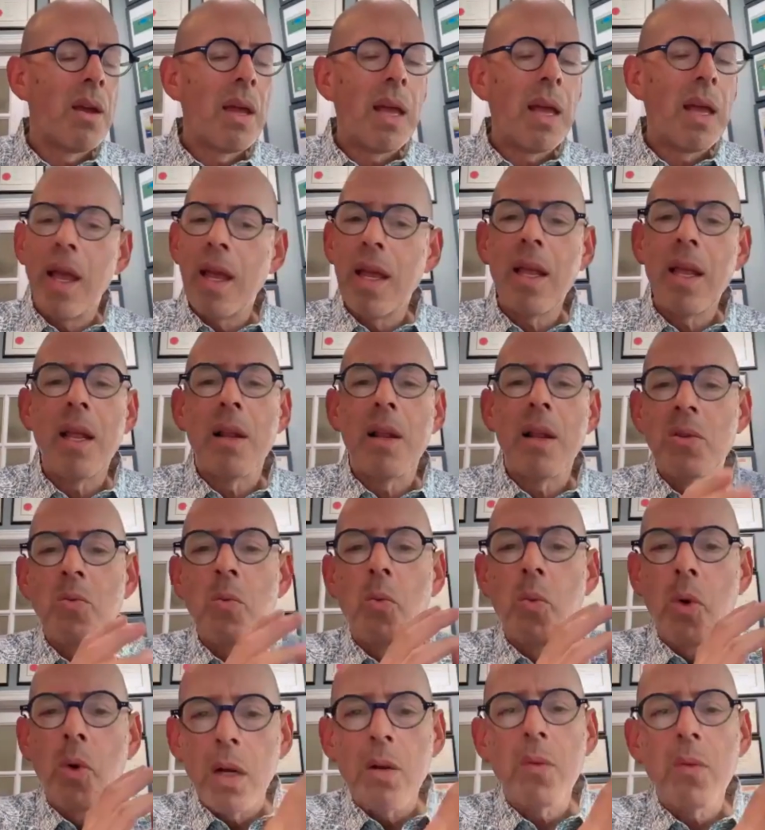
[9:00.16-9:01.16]
hey, it's
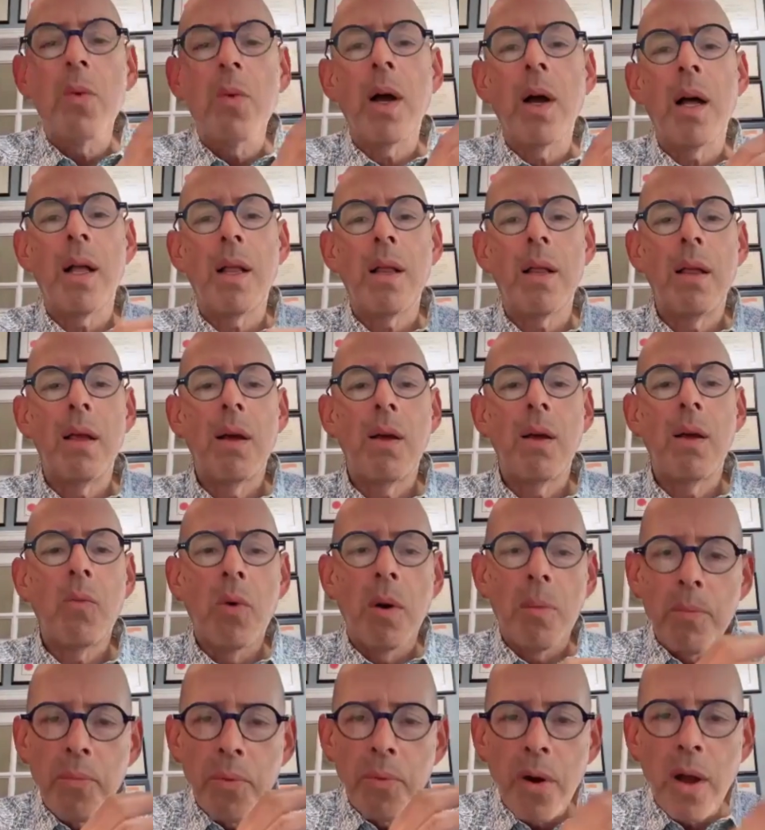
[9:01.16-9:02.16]
worked well.
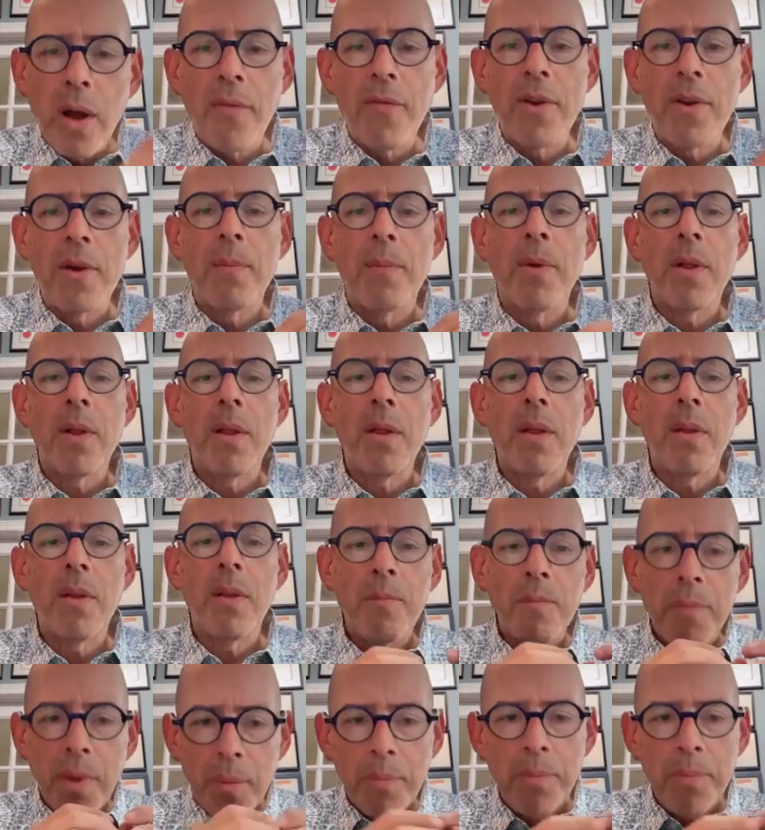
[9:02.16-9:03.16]
We're profitable.
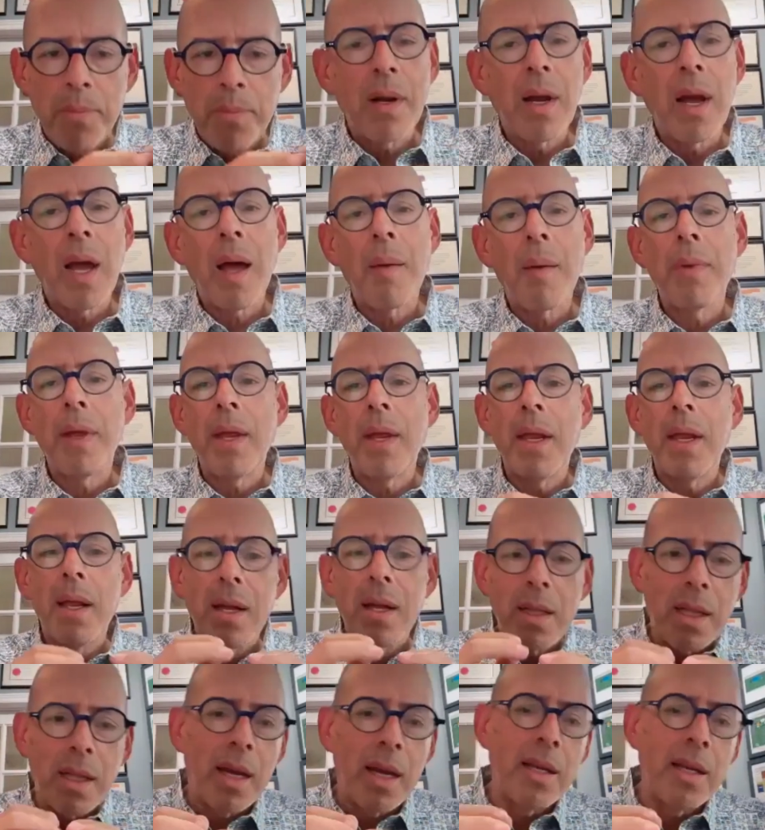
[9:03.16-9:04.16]
People are happy.
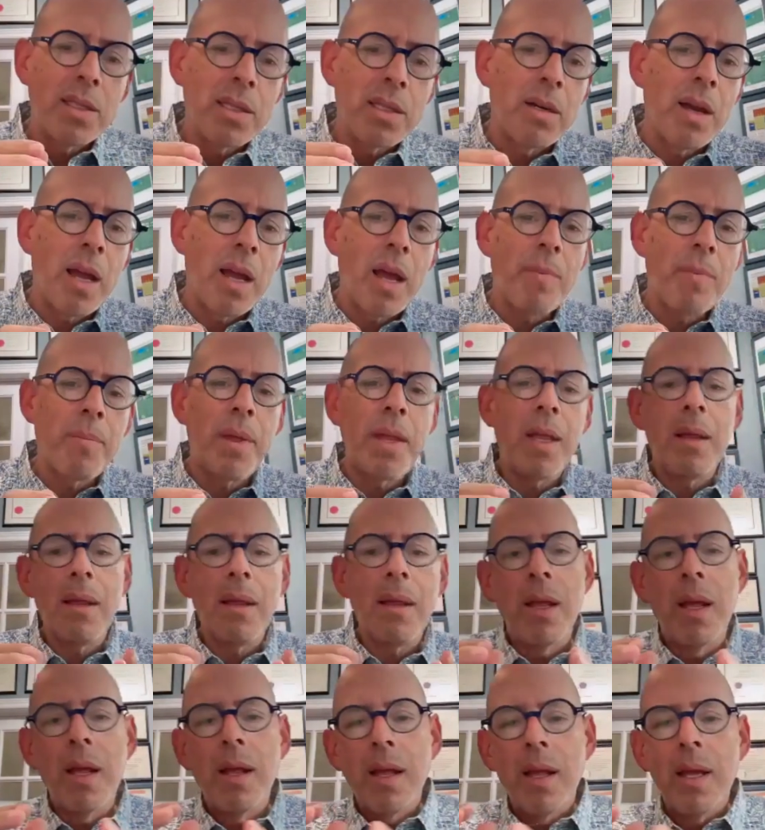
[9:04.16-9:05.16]
Clients are happy.
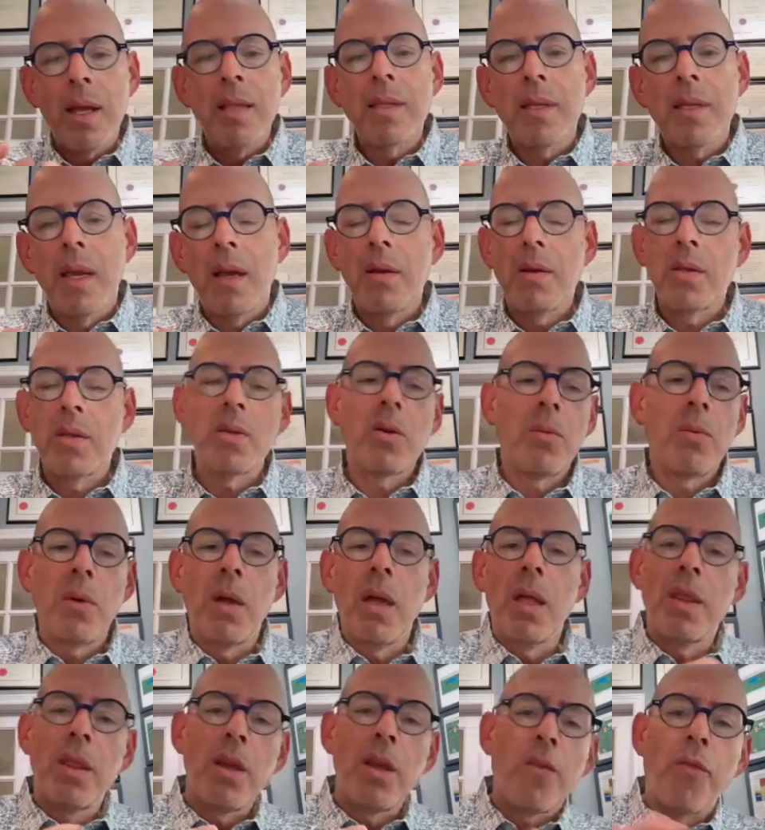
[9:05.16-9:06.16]
So
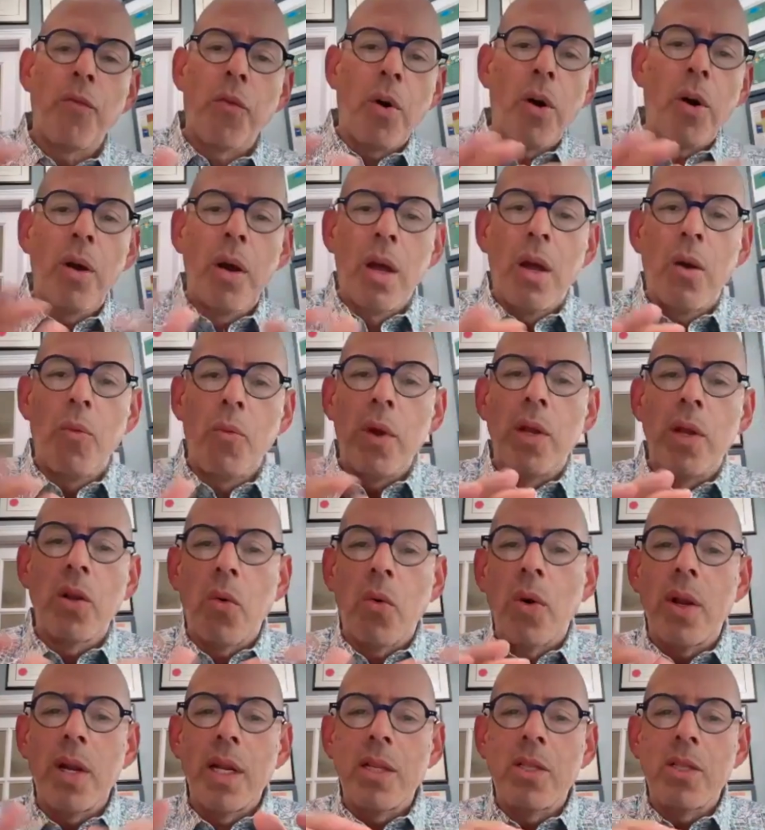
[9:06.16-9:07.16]
therefore, we don't
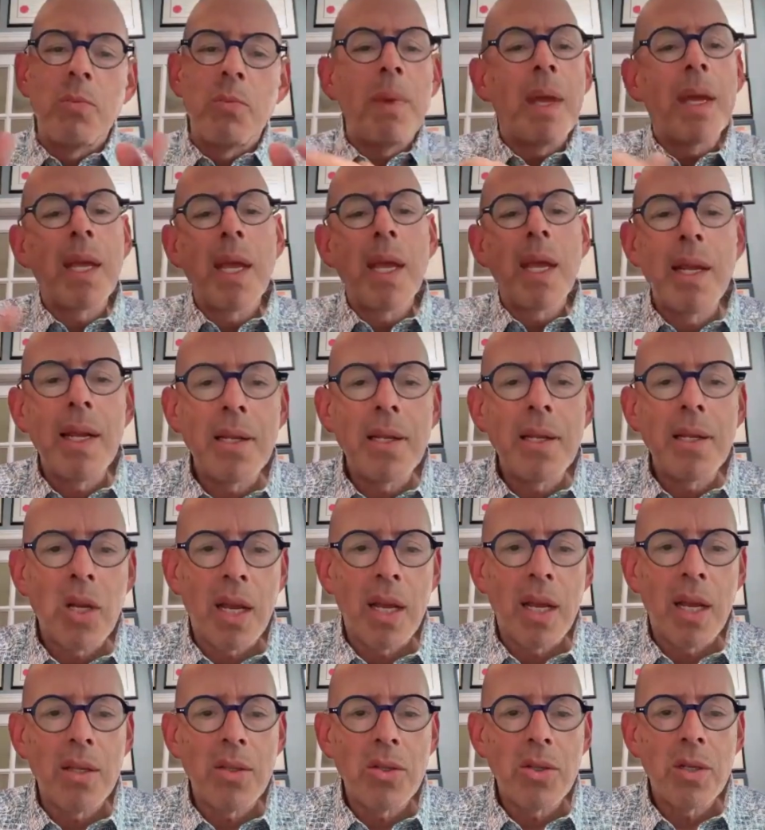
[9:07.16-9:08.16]
want to make any
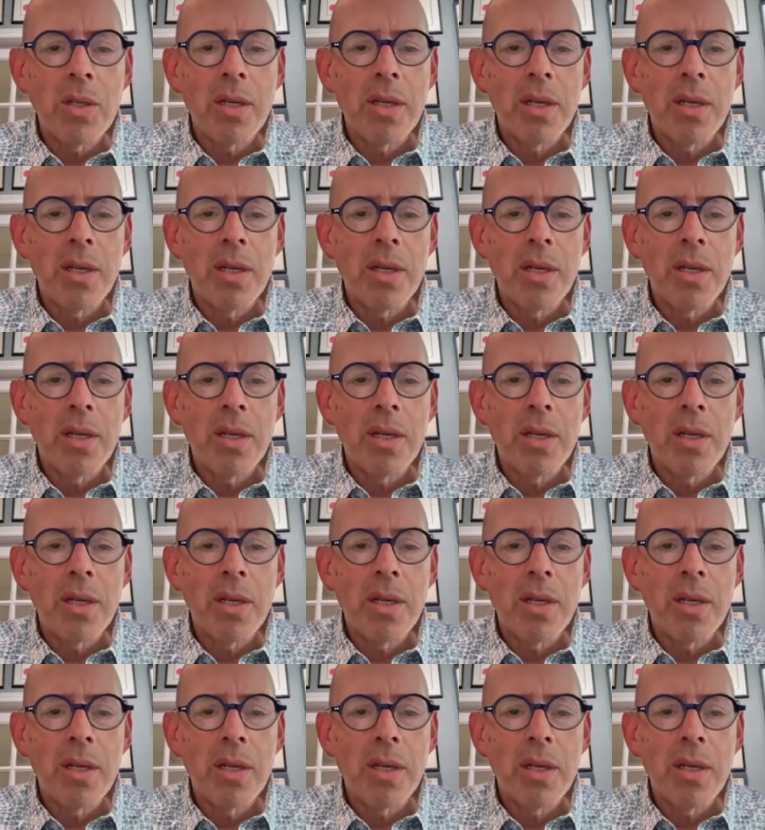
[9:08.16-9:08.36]
change,